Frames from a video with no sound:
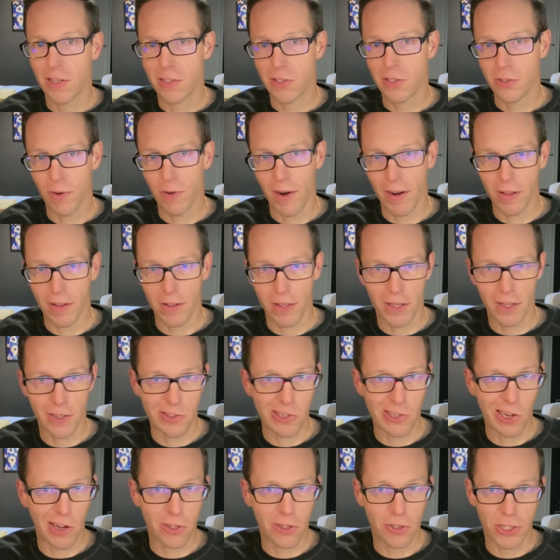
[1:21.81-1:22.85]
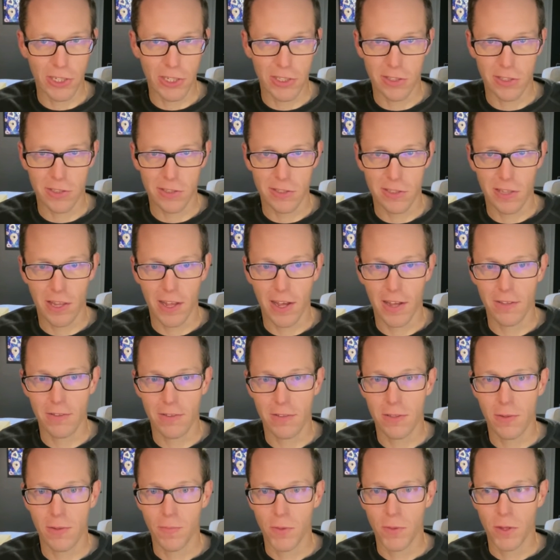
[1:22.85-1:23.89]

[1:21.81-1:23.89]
directly in doc sheets and slides.